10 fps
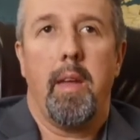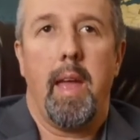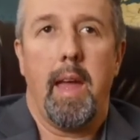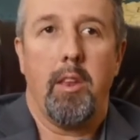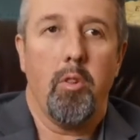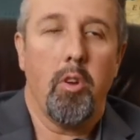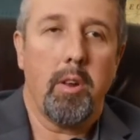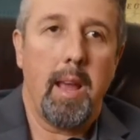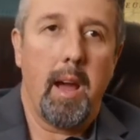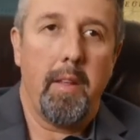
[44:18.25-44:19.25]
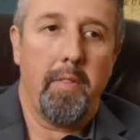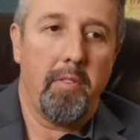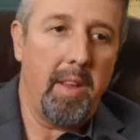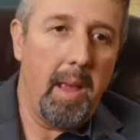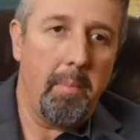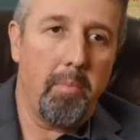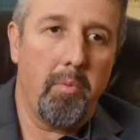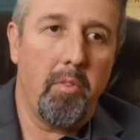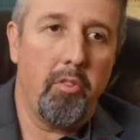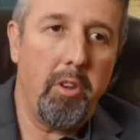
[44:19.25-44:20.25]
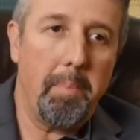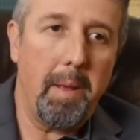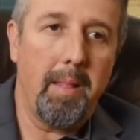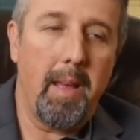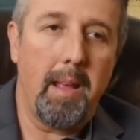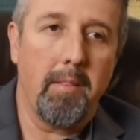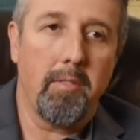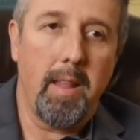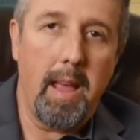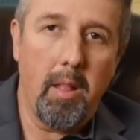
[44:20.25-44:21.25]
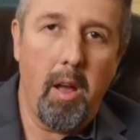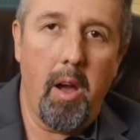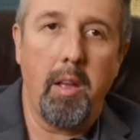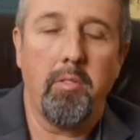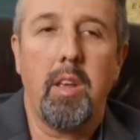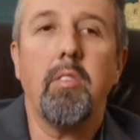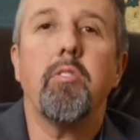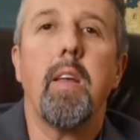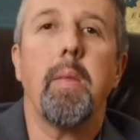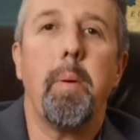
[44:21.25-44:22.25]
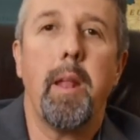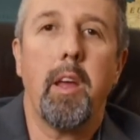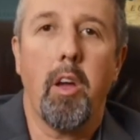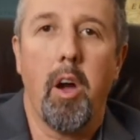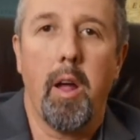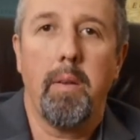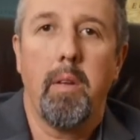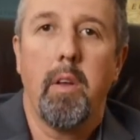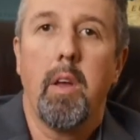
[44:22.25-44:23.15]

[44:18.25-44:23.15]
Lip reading: and you look down at the same shipping lanes, ley lines, inside the Pentagon